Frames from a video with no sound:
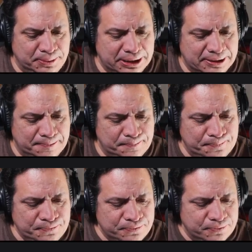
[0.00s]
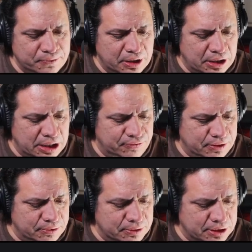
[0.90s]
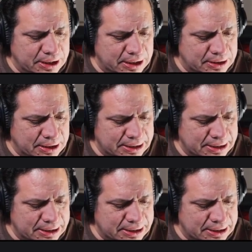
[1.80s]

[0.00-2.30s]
But if you look at